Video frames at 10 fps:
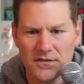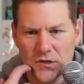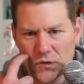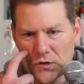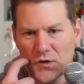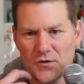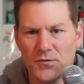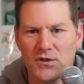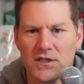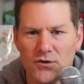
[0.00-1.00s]
It's looking
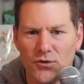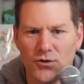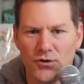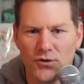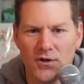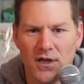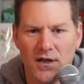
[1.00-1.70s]
really cool.